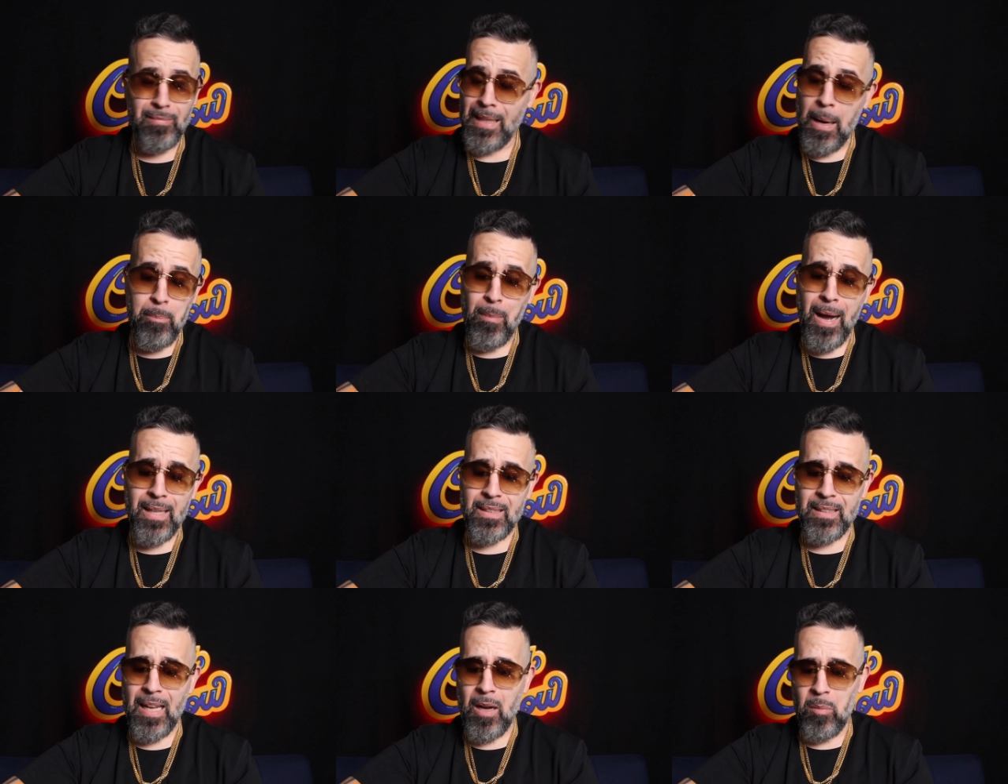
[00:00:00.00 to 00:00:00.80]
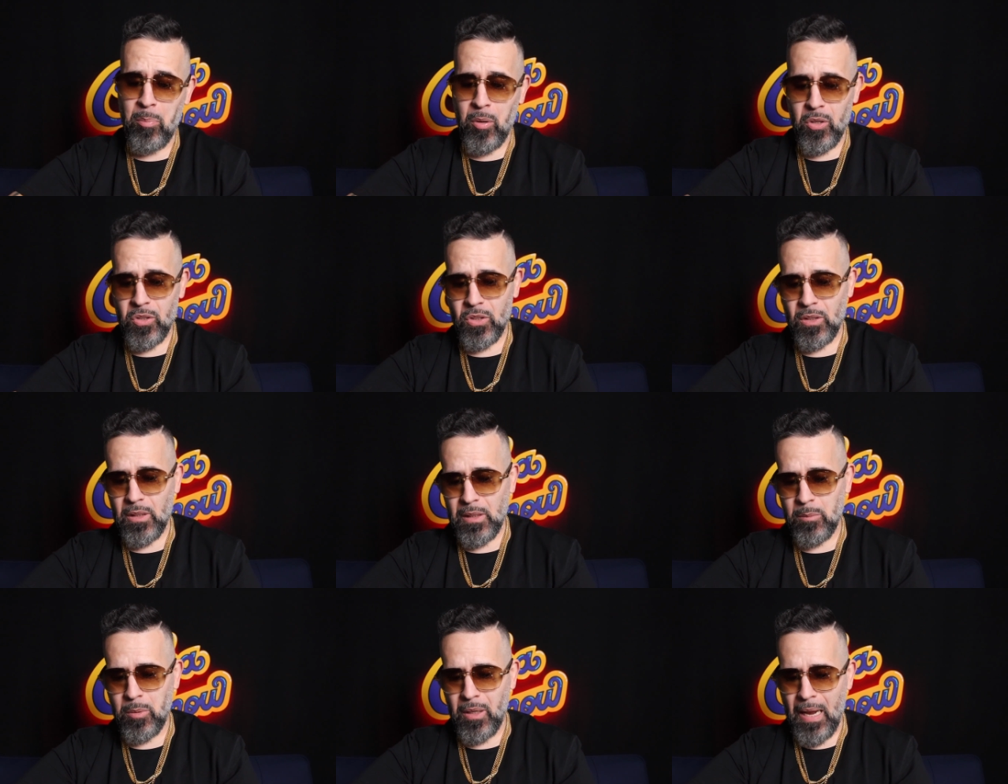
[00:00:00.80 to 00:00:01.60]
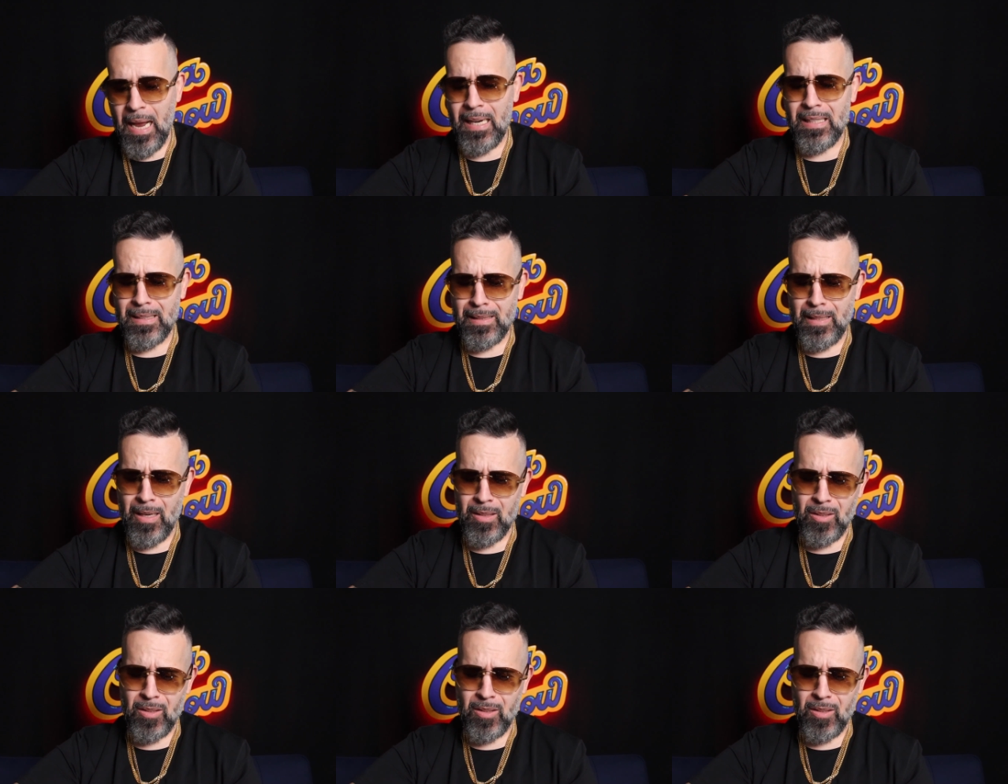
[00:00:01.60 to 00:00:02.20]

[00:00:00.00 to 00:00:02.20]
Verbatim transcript: Not my style personally, but I could see how